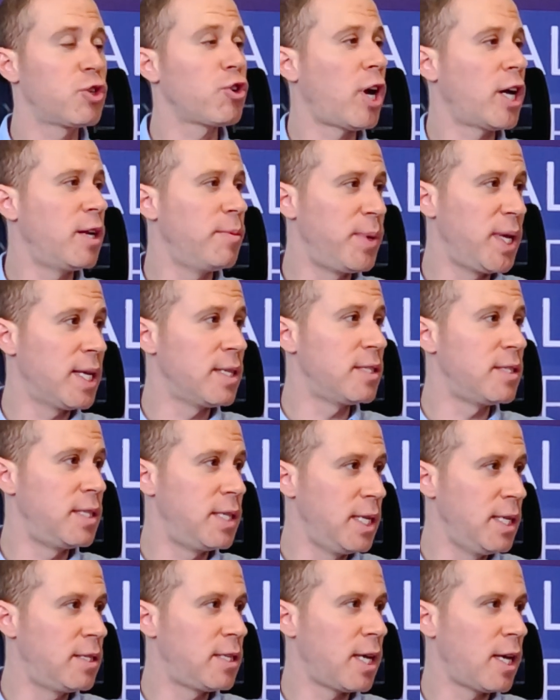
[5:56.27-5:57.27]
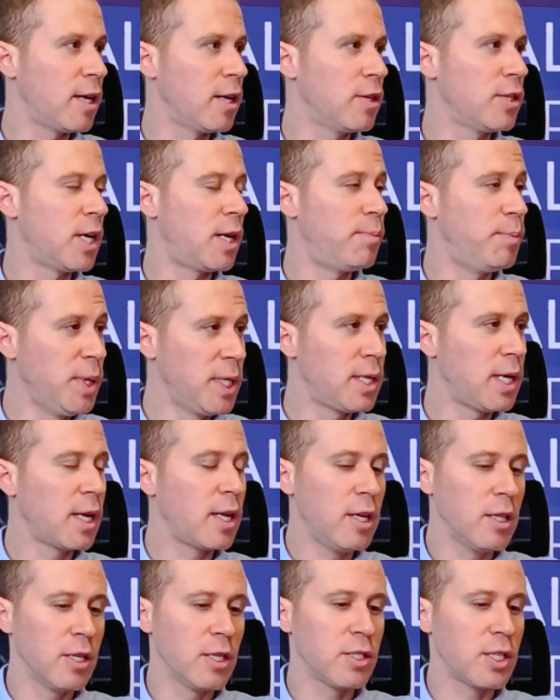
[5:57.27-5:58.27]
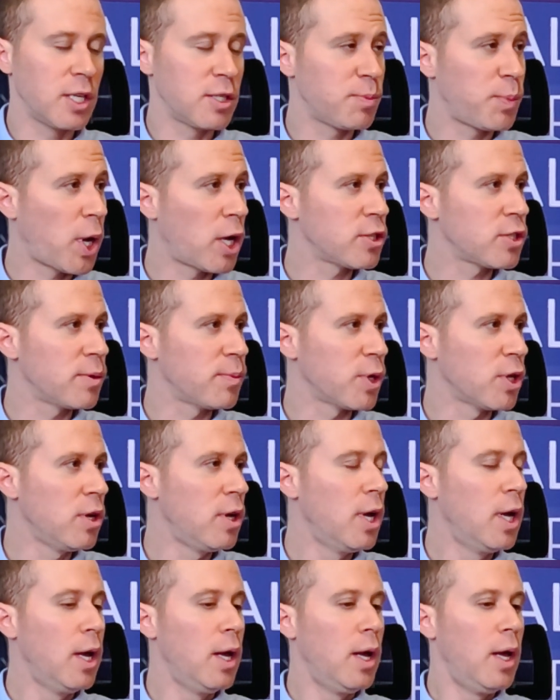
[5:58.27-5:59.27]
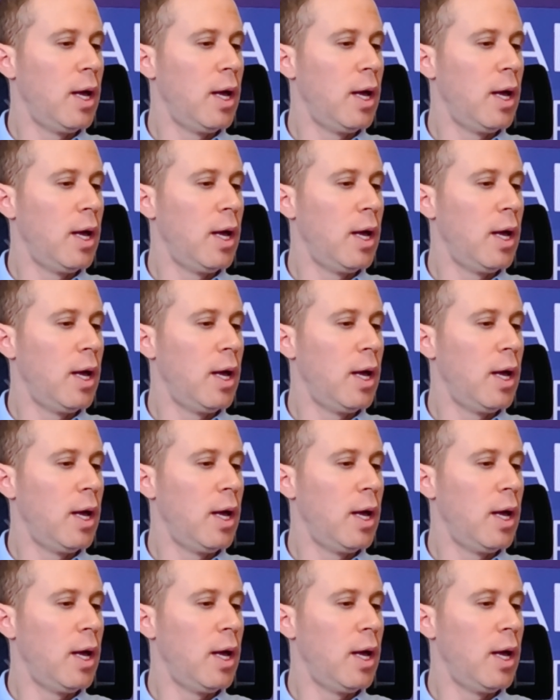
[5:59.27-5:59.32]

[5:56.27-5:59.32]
try to be as detailed and meticulous as possible,